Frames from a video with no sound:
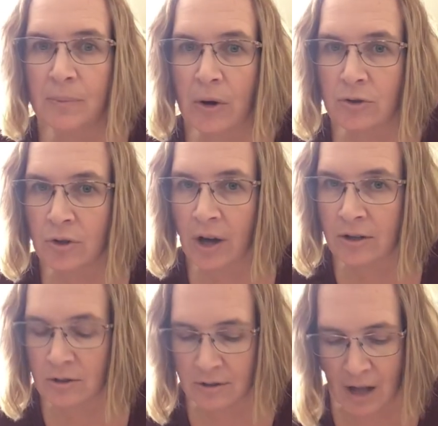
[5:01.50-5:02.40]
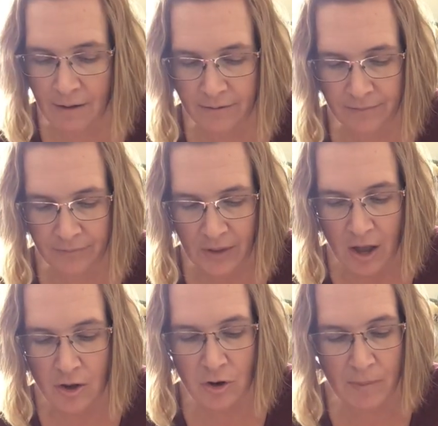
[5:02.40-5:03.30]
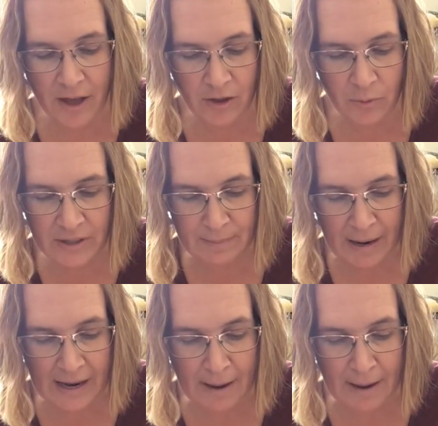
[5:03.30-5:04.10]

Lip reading: Suppose you cut yourself. Your mother would make a